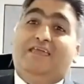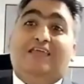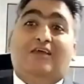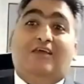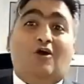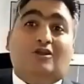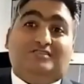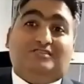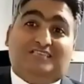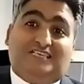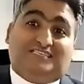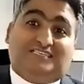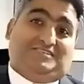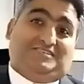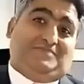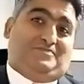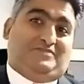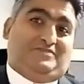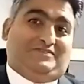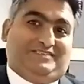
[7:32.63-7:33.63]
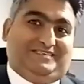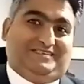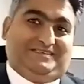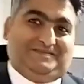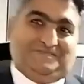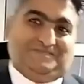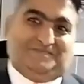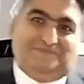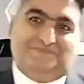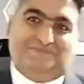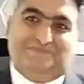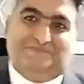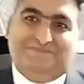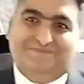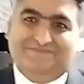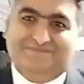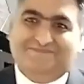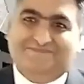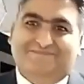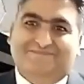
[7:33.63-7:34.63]
he got 60%.
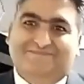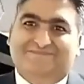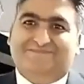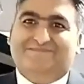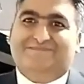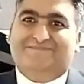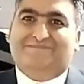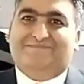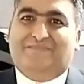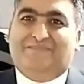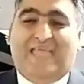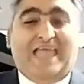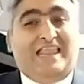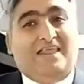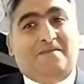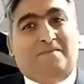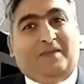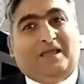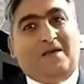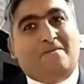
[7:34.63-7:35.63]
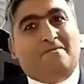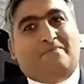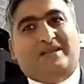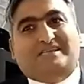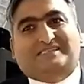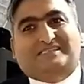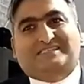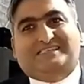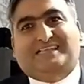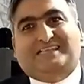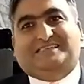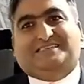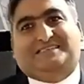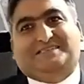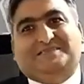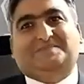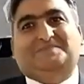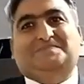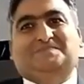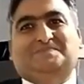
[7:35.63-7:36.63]
And he became president.